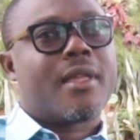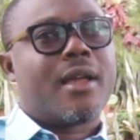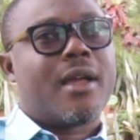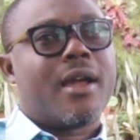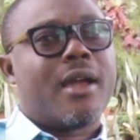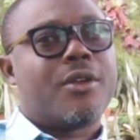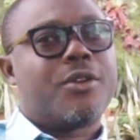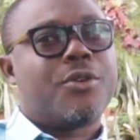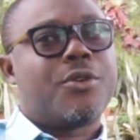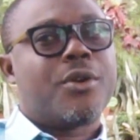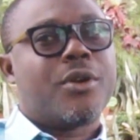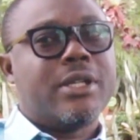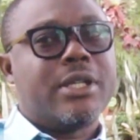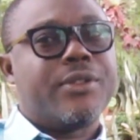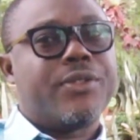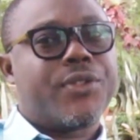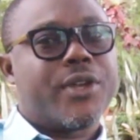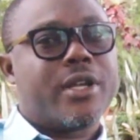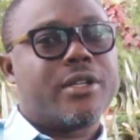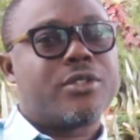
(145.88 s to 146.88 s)
I do not
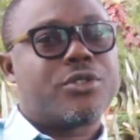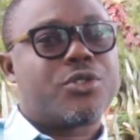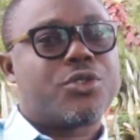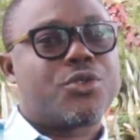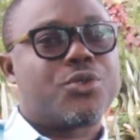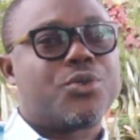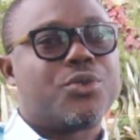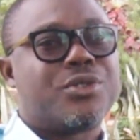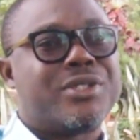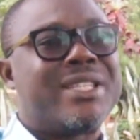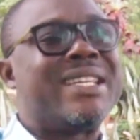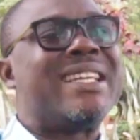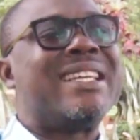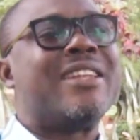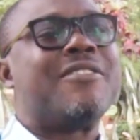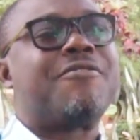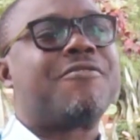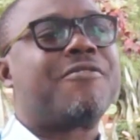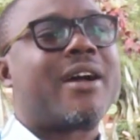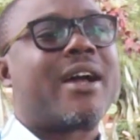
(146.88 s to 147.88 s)
intend to
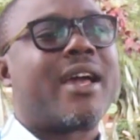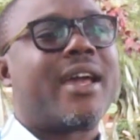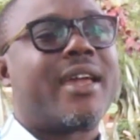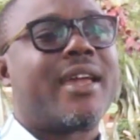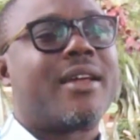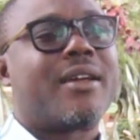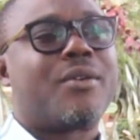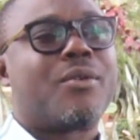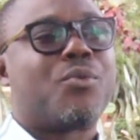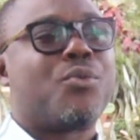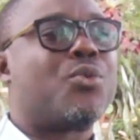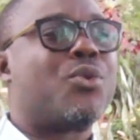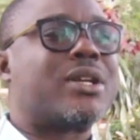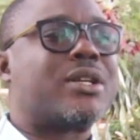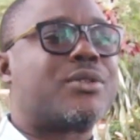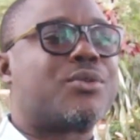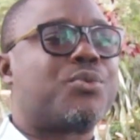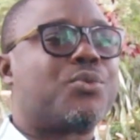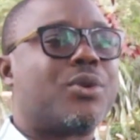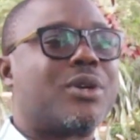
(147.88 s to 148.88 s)
dignify
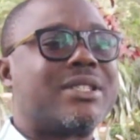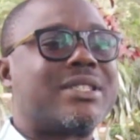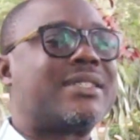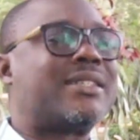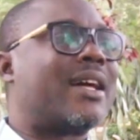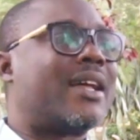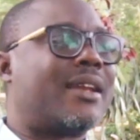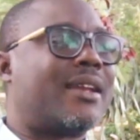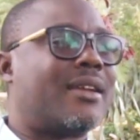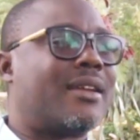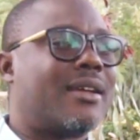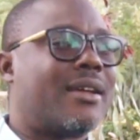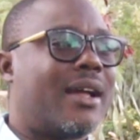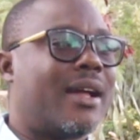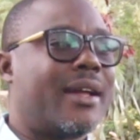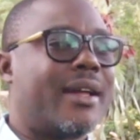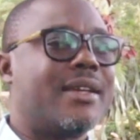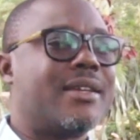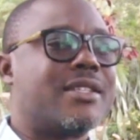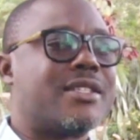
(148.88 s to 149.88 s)
what was done
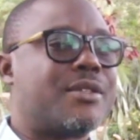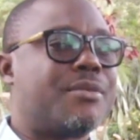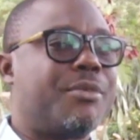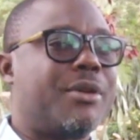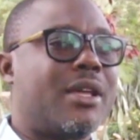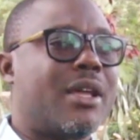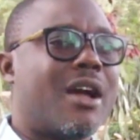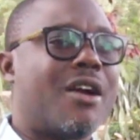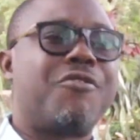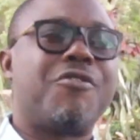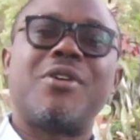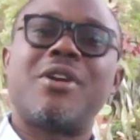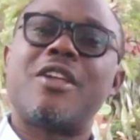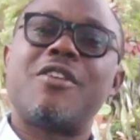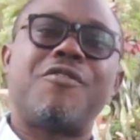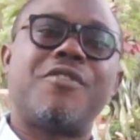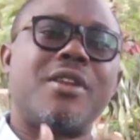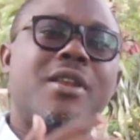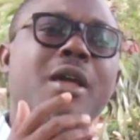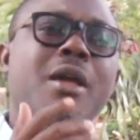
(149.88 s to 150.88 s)
against me. I'm
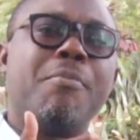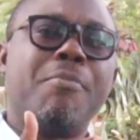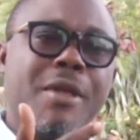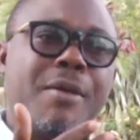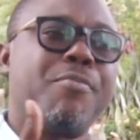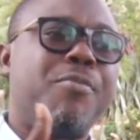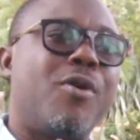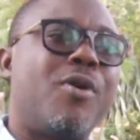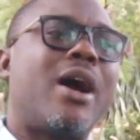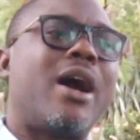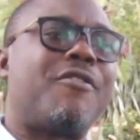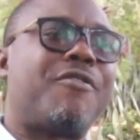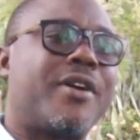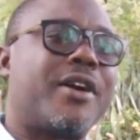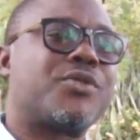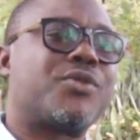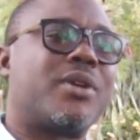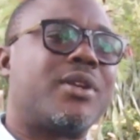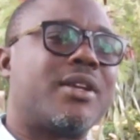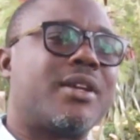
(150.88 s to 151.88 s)
forgiving. People have
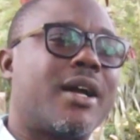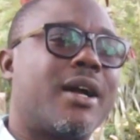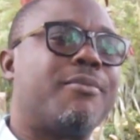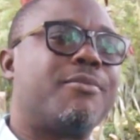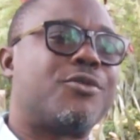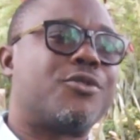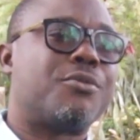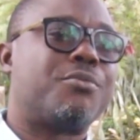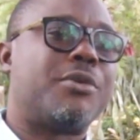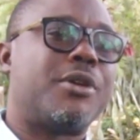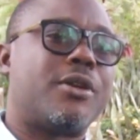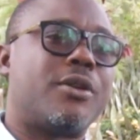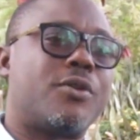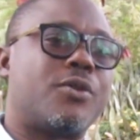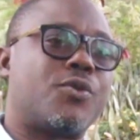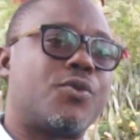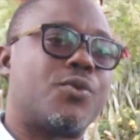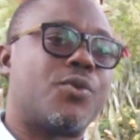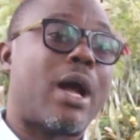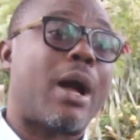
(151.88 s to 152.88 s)
actually come to me
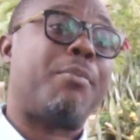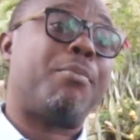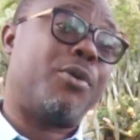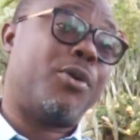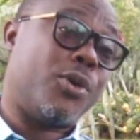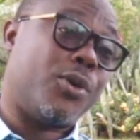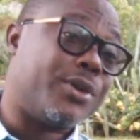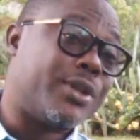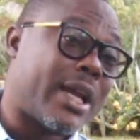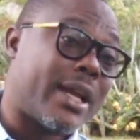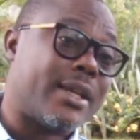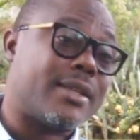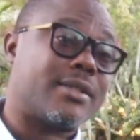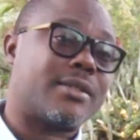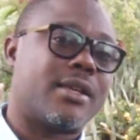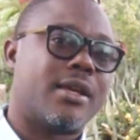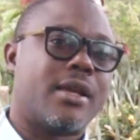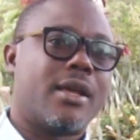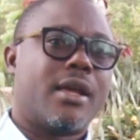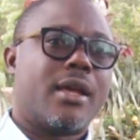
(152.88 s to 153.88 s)
to
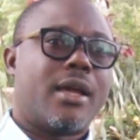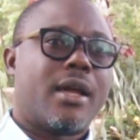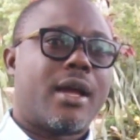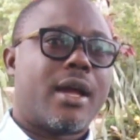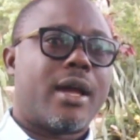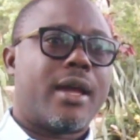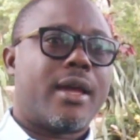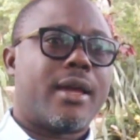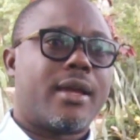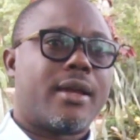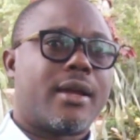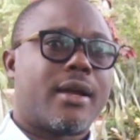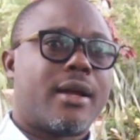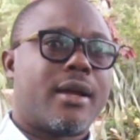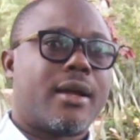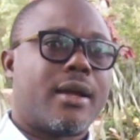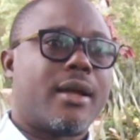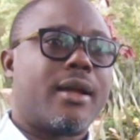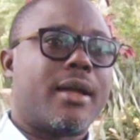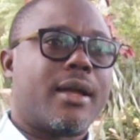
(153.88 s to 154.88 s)
apologize. I
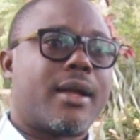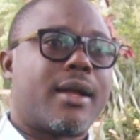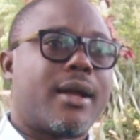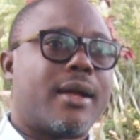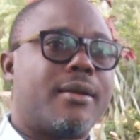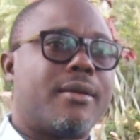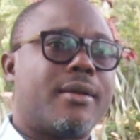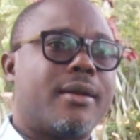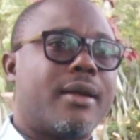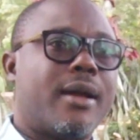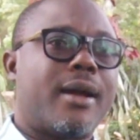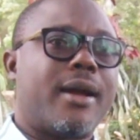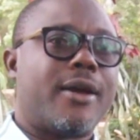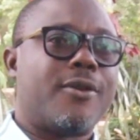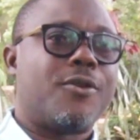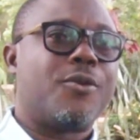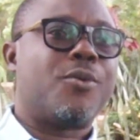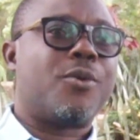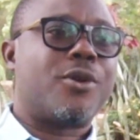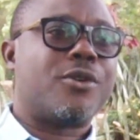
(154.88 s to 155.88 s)

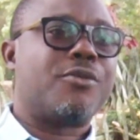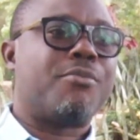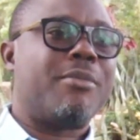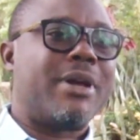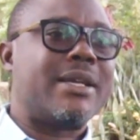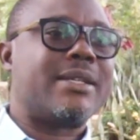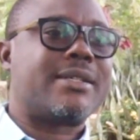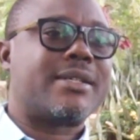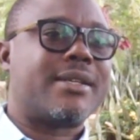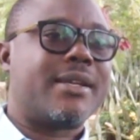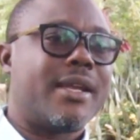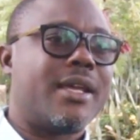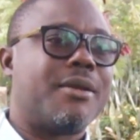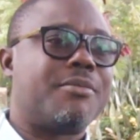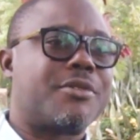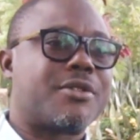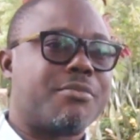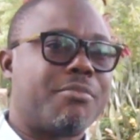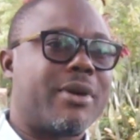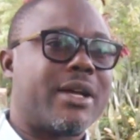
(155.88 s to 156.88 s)
don't want to mention
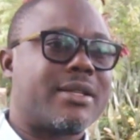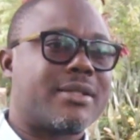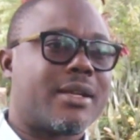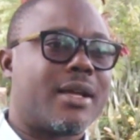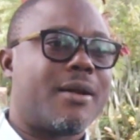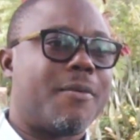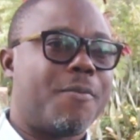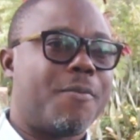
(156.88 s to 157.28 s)
names, but